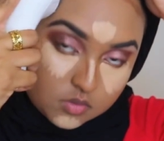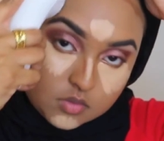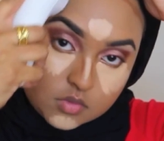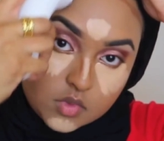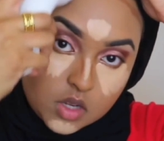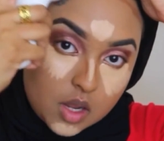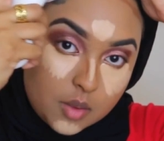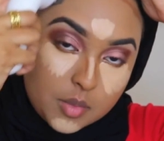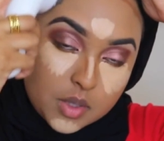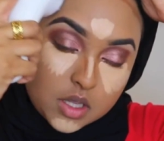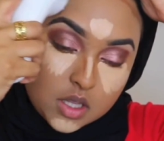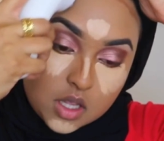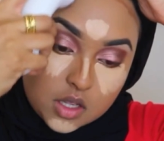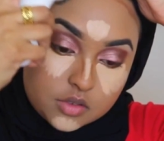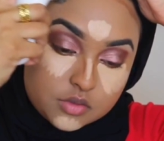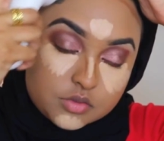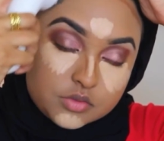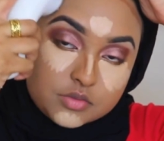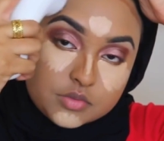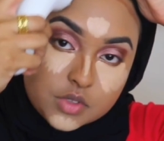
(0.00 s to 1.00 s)
I'm in
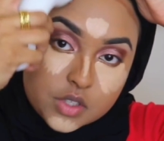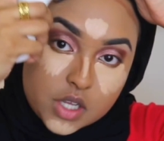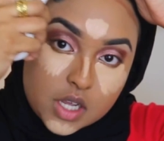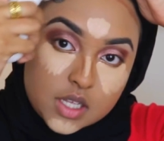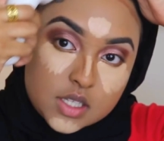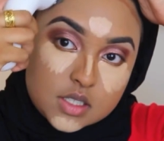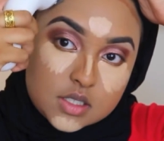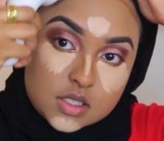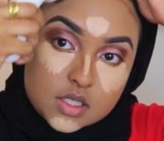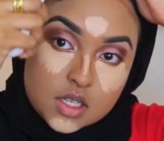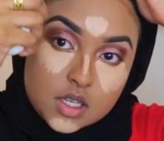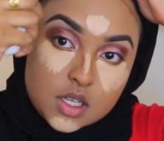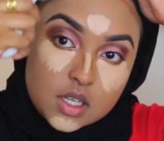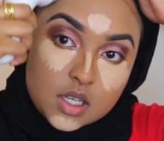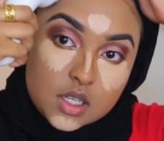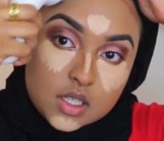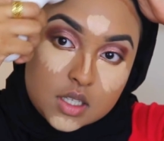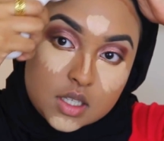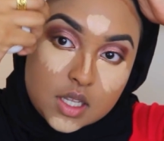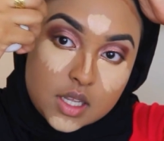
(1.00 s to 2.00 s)
love, you guys.
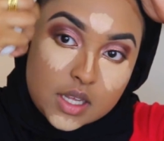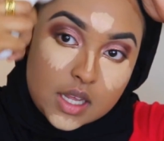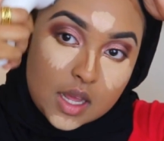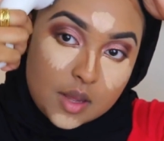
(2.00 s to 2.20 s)
Like